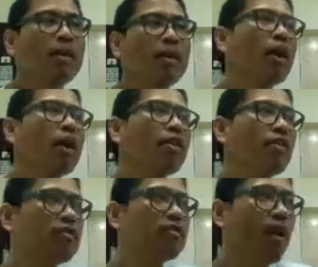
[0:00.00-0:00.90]
Another
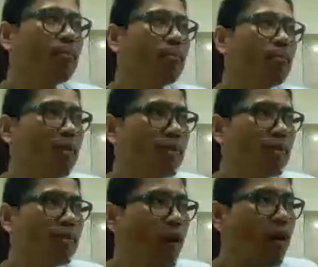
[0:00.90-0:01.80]
example
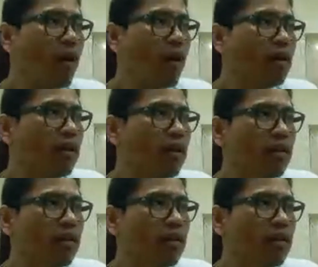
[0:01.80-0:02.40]
also are